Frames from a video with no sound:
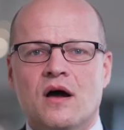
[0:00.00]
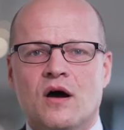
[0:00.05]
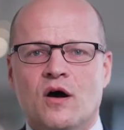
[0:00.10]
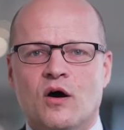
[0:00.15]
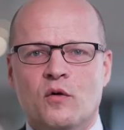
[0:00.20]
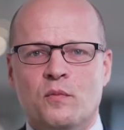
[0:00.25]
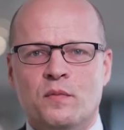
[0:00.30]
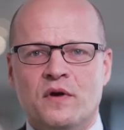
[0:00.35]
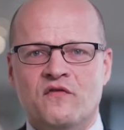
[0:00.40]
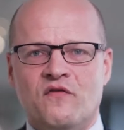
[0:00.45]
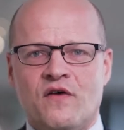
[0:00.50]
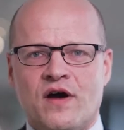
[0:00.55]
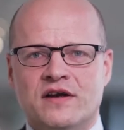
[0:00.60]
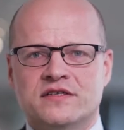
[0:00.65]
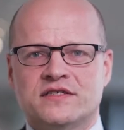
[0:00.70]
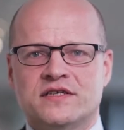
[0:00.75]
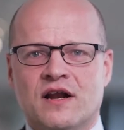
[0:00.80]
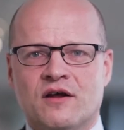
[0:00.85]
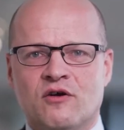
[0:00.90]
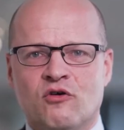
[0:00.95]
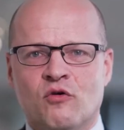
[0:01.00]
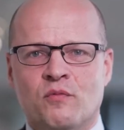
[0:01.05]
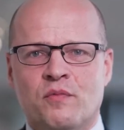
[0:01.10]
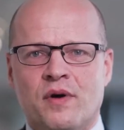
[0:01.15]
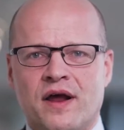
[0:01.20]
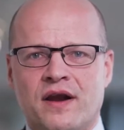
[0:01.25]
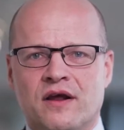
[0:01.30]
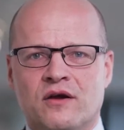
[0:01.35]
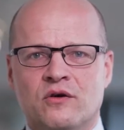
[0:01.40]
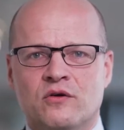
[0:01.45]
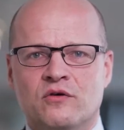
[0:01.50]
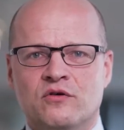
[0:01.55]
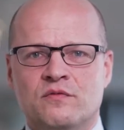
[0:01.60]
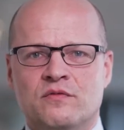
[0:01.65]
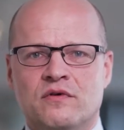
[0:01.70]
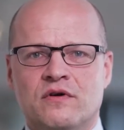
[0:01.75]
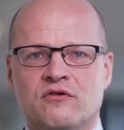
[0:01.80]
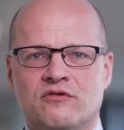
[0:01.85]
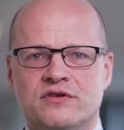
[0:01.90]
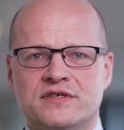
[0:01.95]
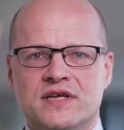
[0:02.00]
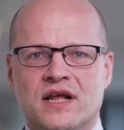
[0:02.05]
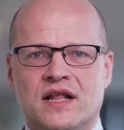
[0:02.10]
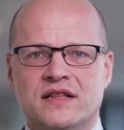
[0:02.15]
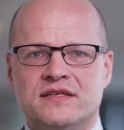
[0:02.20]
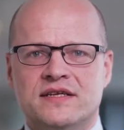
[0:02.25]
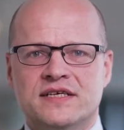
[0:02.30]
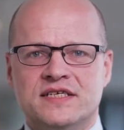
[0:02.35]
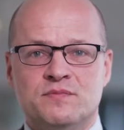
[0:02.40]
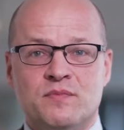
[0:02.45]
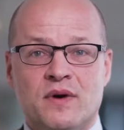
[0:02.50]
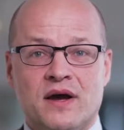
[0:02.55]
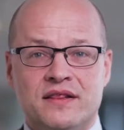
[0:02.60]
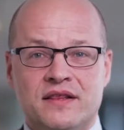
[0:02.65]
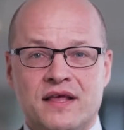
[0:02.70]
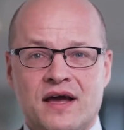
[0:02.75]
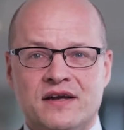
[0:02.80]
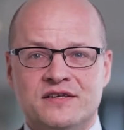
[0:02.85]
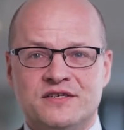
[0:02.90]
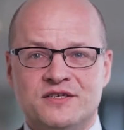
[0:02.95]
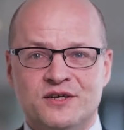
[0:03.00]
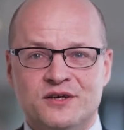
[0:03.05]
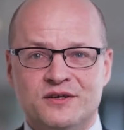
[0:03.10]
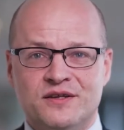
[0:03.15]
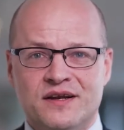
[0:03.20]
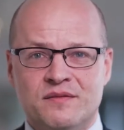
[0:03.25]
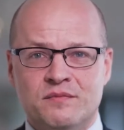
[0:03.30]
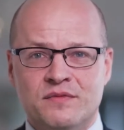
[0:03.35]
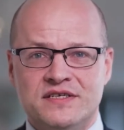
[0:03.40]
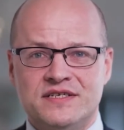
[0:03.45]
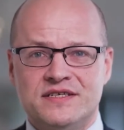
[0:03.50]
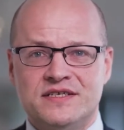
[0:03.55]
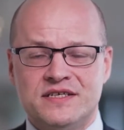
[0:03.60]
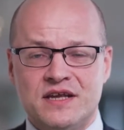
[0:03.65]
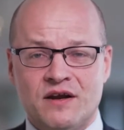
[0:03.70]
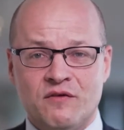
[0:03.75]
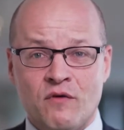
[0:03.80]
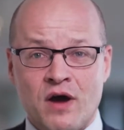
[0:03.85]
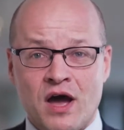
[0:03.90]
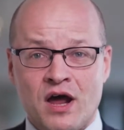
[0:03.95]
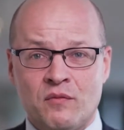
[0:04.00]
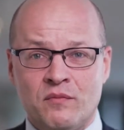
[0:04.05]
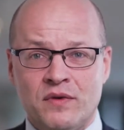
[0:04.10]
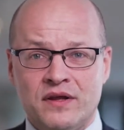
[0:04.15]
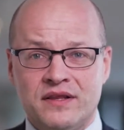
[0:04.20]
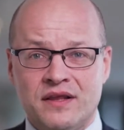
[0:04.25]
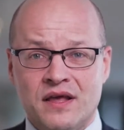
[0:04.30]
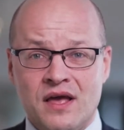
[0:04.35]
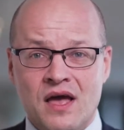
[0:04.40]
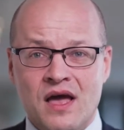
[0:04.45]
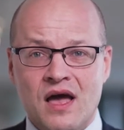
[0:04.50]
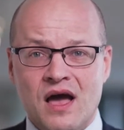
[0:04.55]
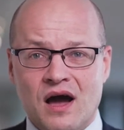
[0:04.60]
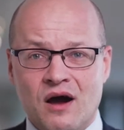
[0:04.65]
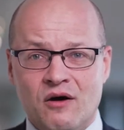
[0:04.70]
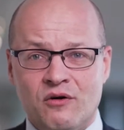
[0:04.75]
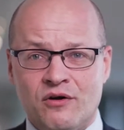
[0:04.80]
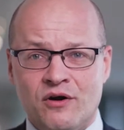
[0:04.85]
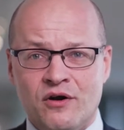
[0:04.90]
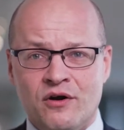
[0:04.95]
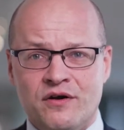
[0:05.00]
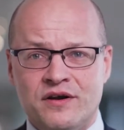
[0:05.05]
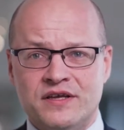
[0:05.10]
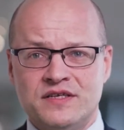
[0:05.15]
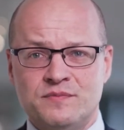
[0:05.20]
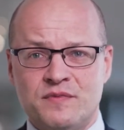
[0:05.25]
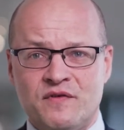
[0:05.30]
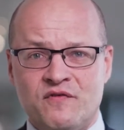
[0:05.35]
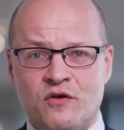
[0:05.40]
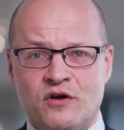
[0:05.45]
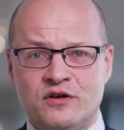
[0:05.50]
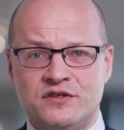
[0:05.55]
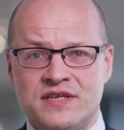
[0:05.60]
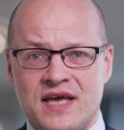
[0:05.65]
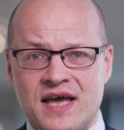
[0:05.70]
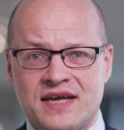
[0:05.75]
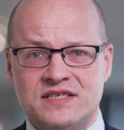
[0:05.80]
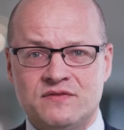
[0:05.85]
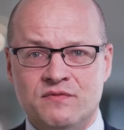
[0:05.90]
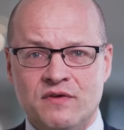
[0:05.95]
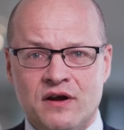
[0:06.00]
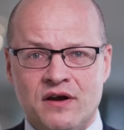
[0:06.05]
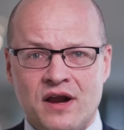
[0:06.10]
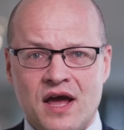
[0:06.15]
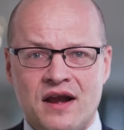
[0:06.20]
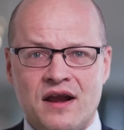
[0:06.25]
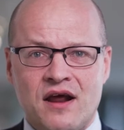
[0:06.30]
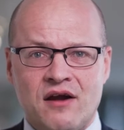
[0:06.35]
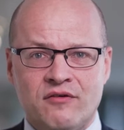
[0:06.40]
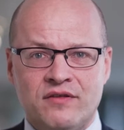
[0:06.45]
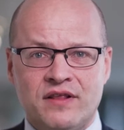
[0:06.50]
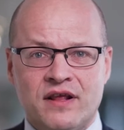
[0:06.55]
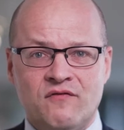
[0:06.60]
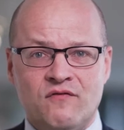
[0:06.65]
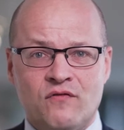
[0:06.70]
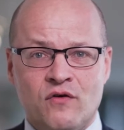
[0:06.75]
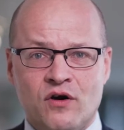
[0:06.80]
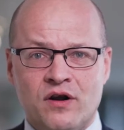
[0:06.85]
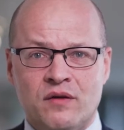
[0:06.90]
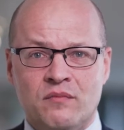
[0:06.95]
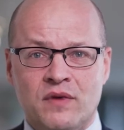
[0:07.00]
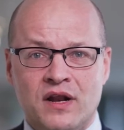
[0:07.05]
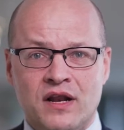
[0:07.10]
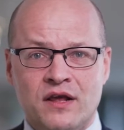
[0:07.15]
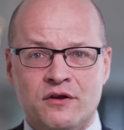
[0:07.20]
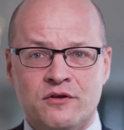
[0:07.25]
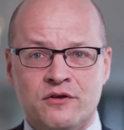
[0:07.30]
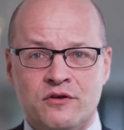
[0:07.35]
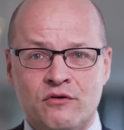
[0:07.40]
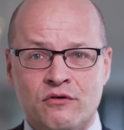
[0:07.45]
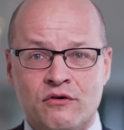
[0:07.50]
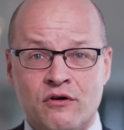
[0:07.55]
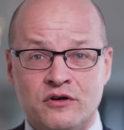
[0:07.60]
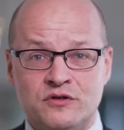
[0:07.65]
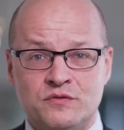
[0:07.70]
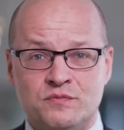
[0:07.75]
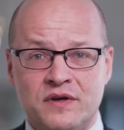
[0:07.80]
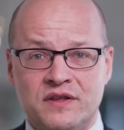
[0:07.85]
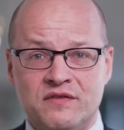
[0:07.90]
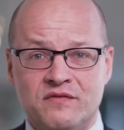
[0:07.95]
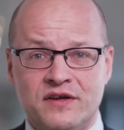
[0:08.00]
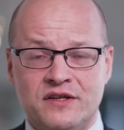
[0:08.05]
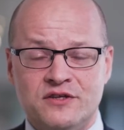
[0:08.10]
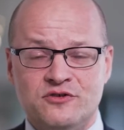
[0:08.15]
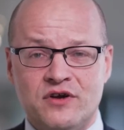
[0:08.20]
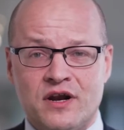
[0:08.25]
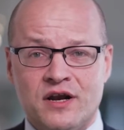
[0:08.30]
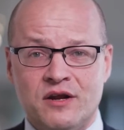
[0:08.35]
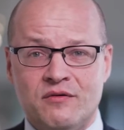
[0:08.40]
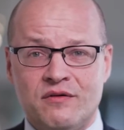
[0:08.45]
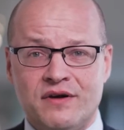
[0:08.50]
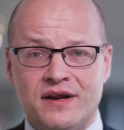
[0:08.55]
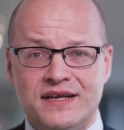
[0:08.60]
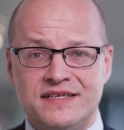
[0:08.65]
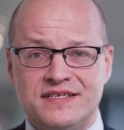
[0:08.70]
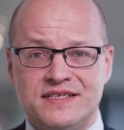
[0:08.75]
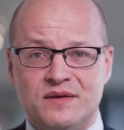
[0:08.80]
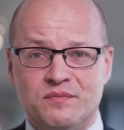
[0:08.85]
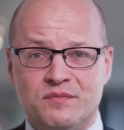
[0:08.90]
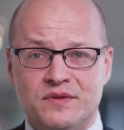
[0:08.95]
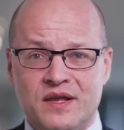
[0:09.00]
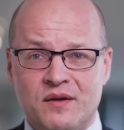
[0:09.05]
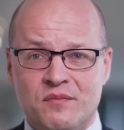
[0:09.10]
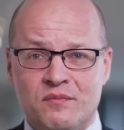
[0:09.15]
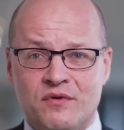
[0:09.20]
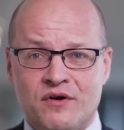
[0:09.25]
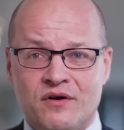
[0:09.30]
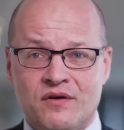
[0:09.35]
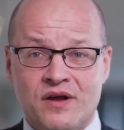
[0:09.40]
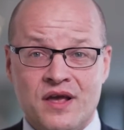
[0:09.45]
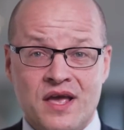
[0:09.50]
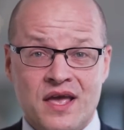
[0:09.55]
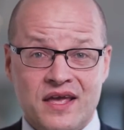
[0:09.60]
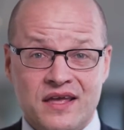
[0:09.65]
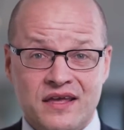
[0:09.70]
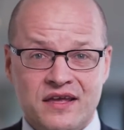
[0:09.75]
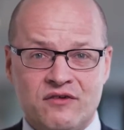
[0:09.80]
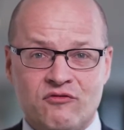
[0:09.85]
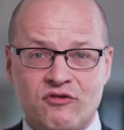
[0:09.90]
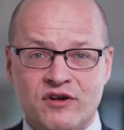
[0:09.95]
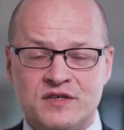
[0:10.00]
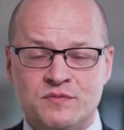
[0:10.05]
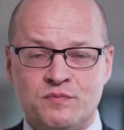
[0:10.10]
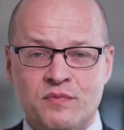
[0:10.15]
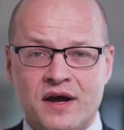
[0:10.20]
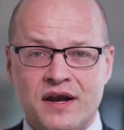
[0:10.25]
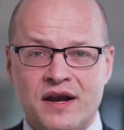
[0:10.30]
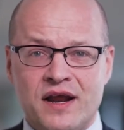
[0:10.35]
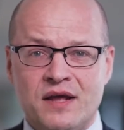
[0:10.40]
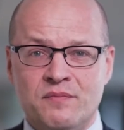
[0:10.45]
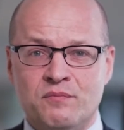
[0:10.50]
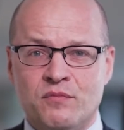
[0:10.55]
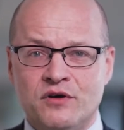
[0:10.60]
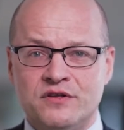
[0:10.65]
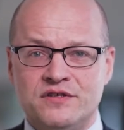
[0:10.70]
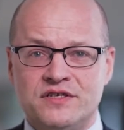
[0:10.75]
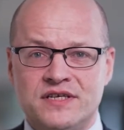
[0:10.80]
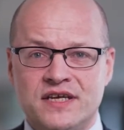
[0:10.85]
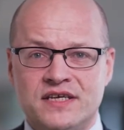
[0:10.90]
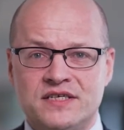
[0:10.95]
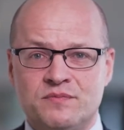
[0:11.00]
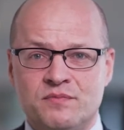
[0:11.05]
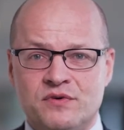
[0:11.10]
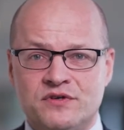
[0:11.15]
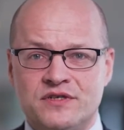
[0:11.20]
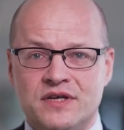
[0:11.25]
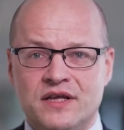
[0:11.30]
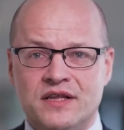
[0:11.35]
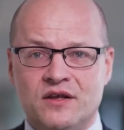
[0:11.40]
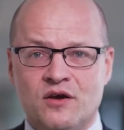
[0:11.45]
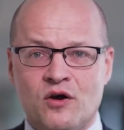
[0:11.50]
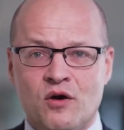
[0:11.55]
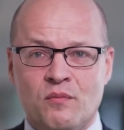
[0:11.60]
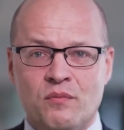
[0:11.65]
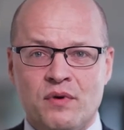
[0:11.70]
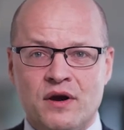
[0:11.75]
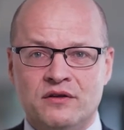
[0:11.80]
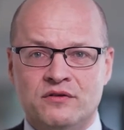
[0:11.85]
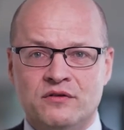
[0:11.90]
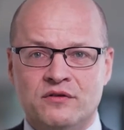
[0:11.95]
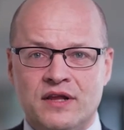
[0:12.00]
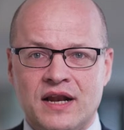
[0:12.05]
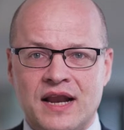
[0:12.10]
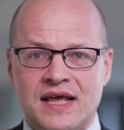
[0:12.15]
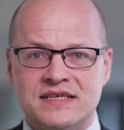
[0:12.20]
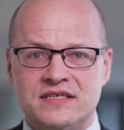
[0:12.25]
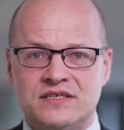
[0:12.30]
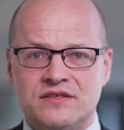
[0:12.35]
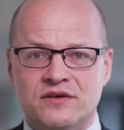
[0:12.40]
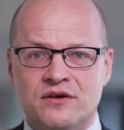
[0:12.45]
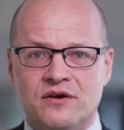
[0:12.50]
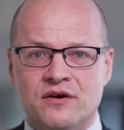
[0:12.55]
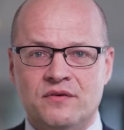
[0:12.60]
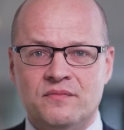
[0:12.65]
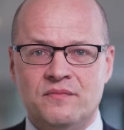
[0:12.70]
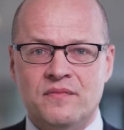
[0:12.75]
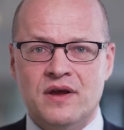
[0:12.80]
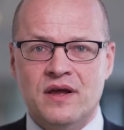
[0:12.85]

OP Financial Group had a good result despite the uncertain business environment. Our earnings before tax were 940 million euros between January and September, increased by 9.6% compared to the last year.